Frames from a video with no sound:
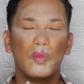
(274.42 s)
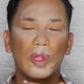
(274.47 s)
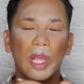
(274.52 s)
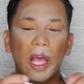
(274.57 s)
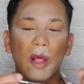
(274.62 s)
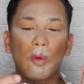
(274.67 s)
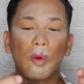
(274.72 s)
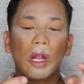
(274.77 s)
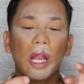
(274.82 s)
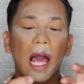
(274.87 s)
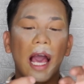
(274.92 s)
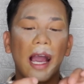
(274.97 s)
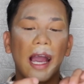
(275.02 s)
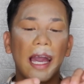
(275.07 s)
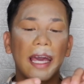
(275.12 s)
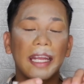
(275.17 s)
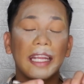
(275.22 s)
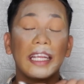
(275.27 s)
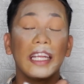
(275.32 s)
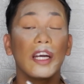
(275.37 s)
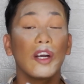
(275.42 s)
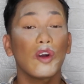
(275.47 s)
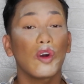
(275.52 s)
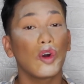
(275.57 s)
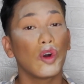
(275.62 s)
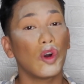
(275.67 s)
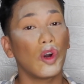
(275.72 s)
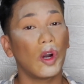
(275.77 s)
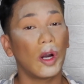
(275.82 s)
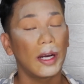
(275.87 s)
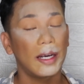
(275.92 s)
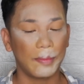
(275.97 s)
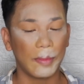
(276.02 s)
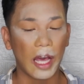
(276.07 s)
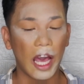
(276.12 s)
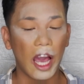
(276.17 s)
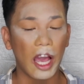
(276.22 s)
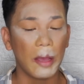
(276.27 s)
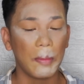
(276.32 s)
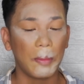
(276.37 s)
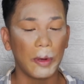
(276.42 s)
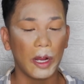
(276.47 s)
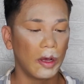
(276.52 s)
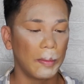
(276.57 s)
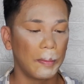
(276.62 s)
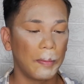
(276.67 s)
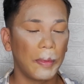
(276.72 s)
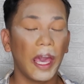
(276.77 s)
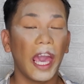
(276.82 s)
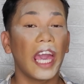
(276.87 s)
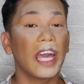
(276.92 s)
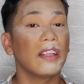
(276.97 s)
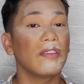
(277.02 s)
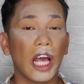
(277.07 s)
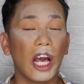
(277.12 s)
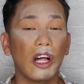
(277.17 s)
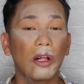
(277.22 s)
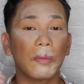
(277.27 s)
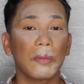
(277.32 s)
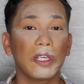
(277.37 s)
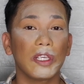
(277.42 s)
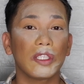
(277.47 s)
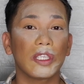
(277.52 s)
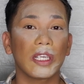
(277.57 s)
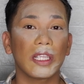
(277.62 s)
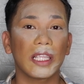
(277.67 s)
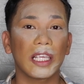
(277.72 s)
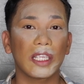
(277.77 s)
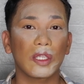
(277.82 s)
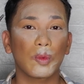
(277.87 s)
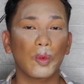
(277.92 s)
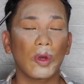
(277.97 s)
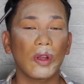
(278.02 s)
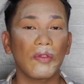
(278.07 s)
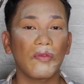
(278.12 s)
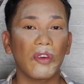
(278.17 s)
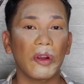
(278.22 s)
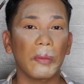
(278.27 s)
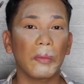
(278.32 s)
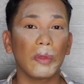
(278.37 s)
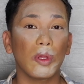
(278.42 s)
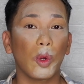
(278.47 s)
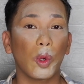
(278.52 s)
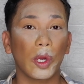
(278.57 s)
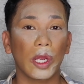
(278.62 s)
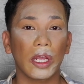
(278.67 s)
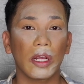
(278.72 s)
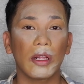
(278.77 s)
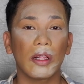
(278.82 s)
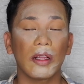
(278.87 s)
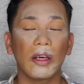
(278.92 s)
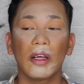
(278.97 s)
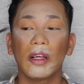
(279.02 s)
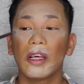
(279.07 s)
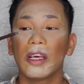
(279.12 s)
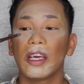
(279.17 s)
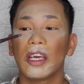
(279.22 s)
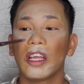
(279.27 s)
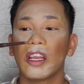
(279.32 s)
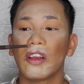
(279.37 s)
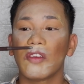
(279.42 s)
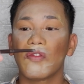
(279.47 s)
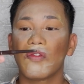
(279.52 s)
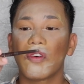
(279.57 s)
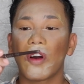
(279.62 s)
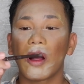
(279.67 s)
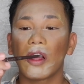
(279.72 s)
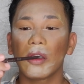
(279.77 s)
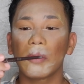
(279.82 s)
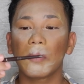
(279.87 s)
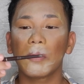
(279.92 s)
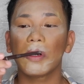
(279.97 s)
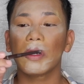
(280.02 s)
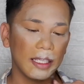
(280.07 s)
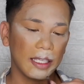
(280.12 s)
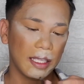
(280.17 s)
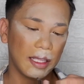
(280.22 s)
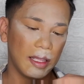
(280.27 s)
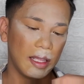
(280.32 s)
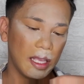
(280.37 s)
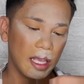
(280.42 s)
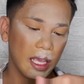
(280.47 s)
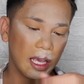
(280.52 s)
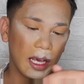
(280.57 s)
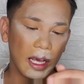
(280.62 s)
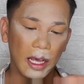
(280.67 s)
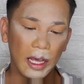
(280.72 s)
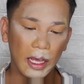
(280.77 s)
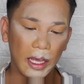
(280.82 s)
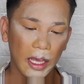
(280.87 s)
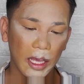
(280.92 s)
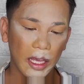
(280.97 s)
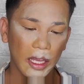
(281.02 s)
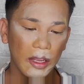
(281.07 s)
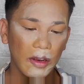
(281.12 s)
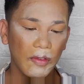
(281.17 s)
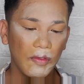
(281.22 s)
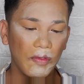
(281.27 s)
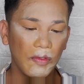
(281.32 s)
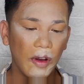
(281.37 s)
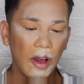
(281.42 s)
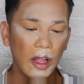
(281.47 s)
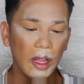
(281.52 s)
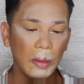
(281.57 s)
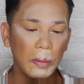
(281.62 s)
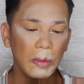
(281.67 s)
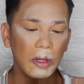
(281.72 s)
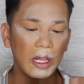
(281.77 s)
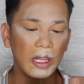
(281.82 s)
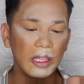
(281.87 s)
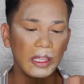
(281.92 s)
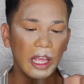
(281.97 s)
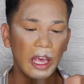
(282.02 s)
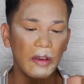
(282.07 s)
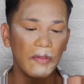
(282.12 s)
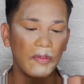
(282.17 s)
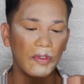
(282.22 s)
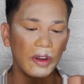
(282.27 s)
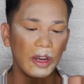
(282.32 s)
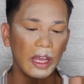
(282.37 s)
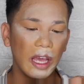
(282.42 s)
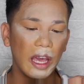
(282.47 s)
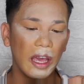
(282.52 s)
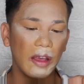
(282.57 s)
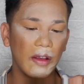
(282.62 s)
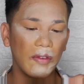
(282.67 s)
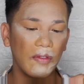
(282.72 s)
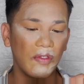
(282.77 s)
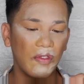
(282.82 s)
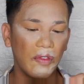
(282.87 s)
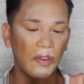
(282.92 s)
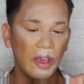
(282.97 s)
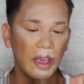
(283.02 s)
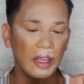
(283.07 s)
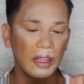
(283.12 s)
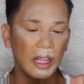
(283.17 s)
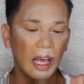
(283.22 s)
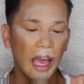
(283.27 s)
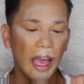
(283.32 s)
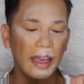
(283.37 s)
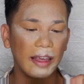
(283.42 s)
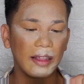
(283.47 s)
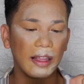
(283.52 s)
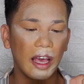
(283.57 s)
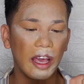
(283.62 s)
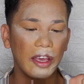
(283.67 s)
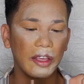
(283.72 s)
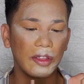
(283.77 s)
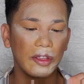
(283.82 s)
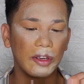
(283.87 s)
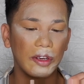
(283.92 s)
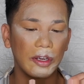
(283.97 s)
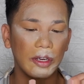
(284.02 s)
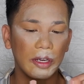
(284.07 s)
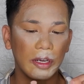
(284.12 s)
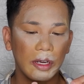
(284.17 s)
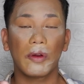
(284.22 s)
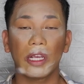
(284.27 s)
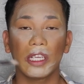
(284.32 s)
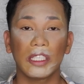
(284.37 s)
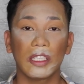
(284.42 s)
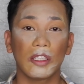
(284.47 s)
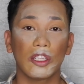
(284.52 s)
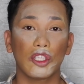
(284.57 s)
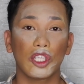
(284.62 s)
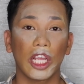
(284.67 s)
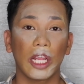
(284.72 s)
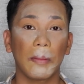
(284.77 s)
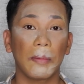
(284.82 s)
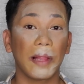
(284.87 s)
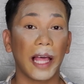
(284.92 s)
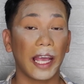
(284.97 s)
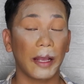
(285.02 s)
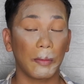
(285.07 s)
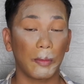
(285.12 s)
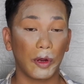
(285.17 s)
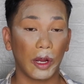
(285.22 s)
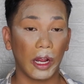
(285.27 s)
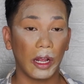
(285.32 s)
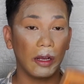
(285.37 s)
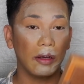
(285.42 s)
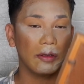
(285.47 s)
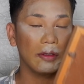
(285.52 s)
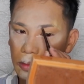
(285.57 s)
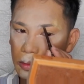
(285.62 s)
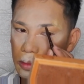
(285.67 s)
Dahil wala nga rin akong eyebrow pen, I'll be using this one from L'Oreal Infallible. The Infallible Never Fail Eyeliner. It's in the shade Black Brown.